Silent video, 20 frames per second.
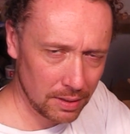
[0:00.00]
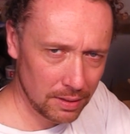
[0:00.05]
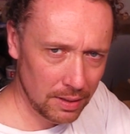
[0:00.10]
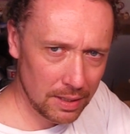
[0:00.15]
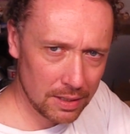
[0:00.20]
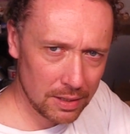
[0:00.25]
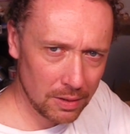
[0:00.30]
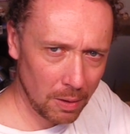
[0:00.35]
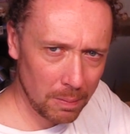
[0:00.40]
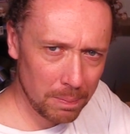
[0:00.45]

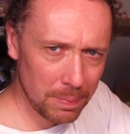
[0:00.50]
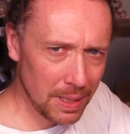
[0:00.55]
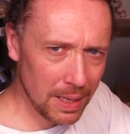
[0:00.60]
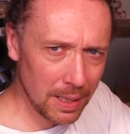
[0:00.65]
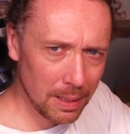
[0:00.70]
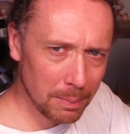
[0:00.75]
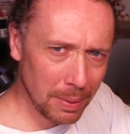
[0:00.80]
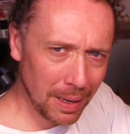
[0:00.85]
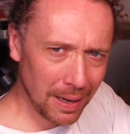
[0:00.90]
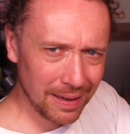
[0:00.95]
It's not
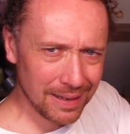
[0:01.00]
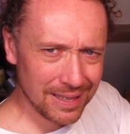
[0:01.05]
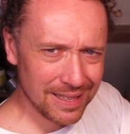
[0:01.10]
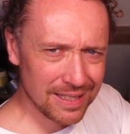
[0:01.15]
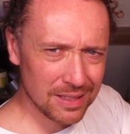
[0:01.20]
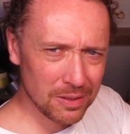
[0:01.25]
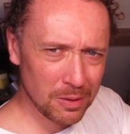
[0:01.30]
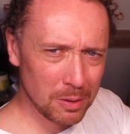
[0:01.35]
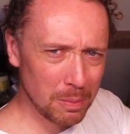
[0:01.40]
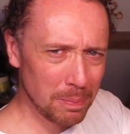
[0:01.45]

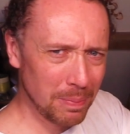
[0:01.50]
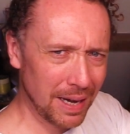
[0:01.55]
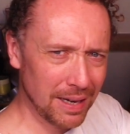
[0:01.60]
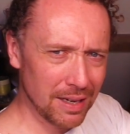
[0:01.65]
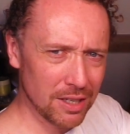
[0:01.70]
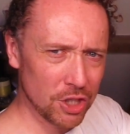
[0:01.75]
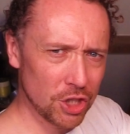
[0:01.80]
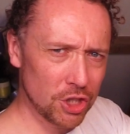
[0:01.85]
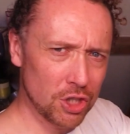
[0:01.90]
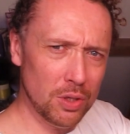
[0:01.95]
about
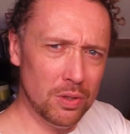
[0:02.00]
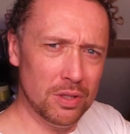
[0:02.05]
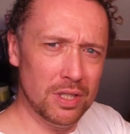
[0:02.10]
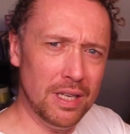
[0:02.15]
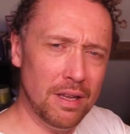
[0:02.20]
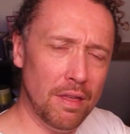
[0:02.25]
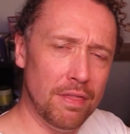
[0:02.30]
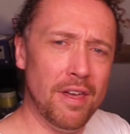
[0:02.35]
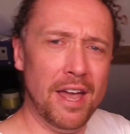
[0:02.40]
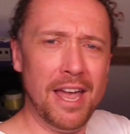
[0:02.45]

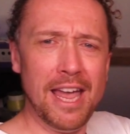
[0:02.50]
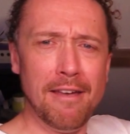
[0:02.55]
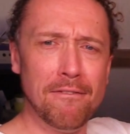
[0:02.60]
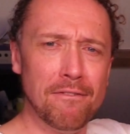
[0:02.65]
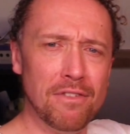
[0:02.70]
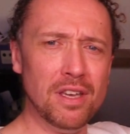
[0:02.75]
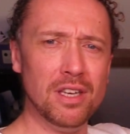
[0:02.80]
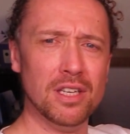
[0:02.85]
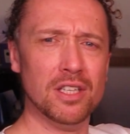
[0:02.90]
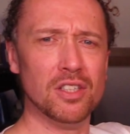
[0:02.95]
shooting the
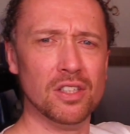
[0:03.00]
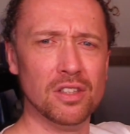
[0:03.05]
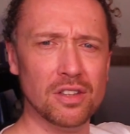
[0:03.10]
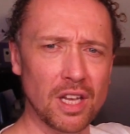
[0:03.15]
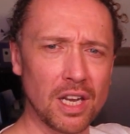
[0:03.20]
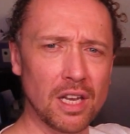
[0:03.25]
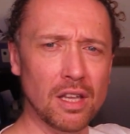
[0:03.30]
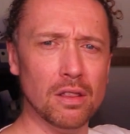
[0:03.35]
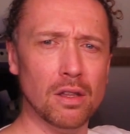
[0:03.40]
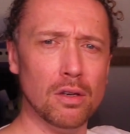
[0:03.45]
heaviest
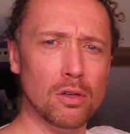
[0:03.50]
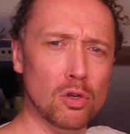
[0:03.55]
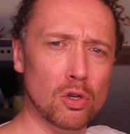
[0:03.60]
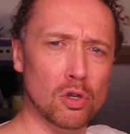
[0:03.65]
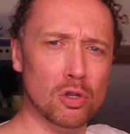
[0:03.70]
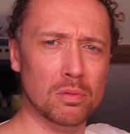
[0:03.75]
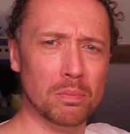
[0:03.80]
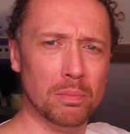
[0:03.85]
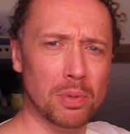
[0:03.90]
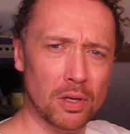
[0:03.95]
thing that you
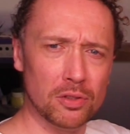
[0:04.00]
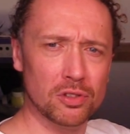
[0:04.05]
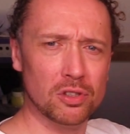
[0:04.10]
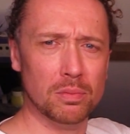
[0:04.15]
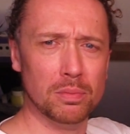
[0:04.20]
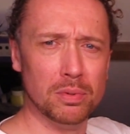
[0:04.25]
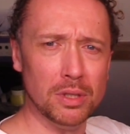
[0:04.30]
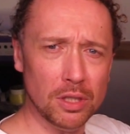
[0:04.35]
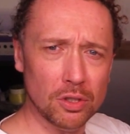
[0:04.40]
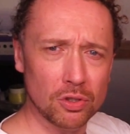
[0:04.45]
can
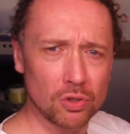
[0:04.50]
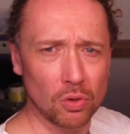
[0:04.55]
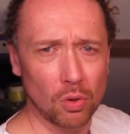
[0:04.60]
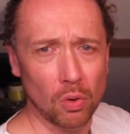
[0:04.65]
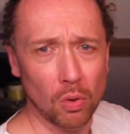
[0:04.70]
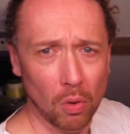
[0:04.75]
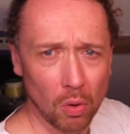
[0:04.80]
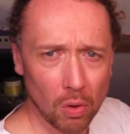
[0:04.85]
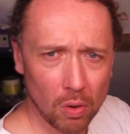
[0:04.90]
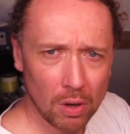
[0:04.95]
possibly
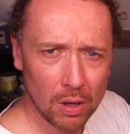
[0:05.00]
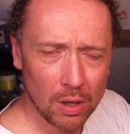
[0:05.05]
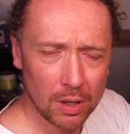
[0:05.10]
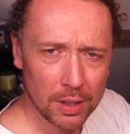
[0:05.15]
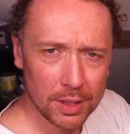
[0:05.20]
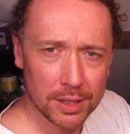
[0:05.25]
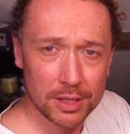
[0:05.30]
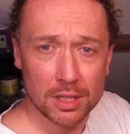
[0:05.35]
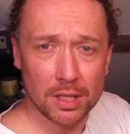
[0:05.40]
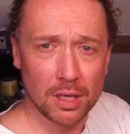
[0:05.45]
draw,
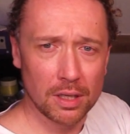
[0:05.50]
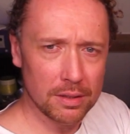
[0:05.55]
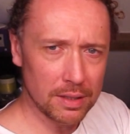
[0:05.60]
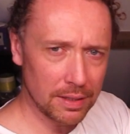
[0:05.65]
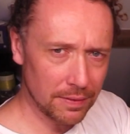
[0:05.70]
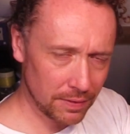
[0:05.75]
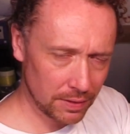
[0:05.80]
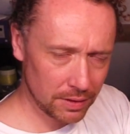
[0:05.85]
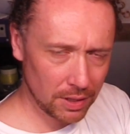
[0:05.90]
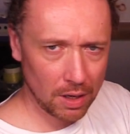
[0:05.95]

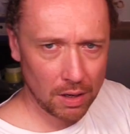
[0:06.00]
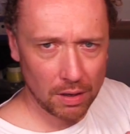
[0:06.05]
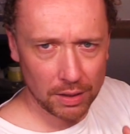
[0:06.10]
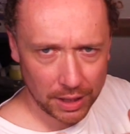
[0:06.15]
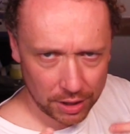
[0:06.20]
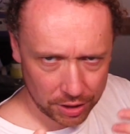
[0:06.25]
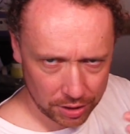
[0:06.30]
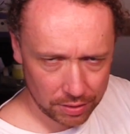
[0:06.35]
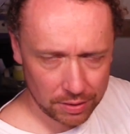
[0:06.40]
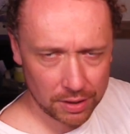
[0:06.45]
certainly for
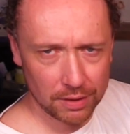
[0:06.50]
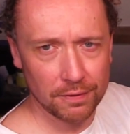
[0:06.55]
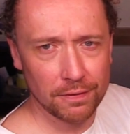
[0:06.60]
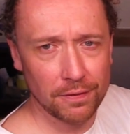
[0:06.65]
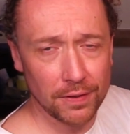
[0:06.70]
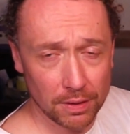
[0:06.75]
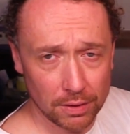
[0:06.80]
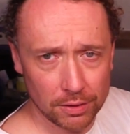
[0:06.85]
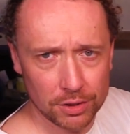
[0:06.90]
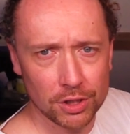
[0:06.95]
target shooting and
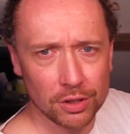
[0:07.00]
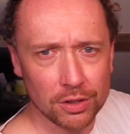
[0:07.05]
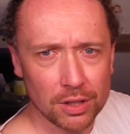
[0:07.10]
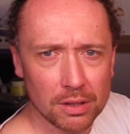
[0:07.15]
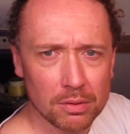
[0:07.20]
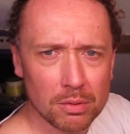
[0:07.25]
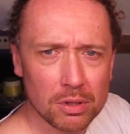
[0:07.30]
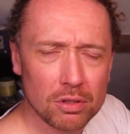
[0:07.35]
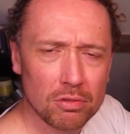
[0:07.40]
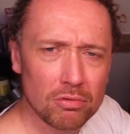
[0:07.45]
field
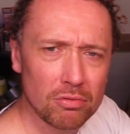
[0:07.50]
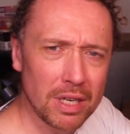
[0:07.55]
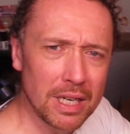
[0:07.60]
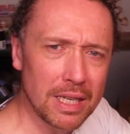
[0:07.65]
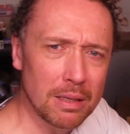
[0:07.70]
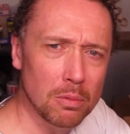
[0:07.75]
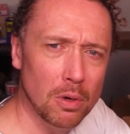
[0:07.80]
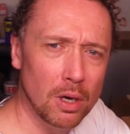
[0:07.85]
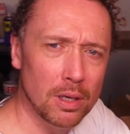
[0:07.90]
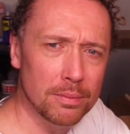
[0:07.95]
shooting, which is
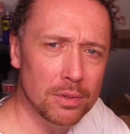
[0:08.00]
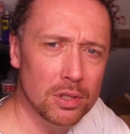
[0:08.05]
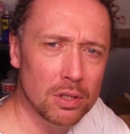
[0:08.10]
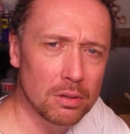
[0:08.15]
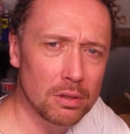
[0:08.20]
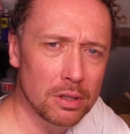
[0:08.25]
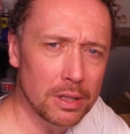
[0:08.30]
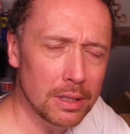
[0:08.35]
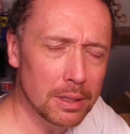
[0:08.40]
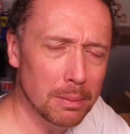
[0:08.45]
really what I'm
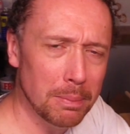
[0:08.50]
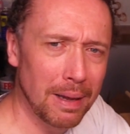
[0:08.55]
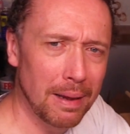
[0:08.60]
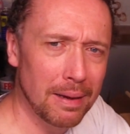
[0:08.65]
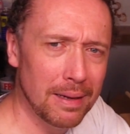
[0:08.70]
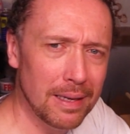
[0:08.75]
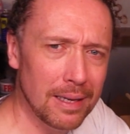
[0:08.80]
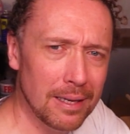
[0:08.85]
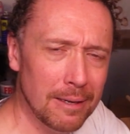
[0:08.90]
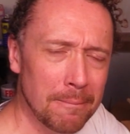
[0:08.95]
talking about
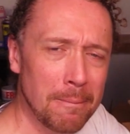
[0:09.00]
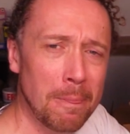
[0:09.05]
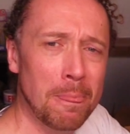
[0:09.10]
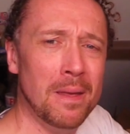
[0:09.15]
here.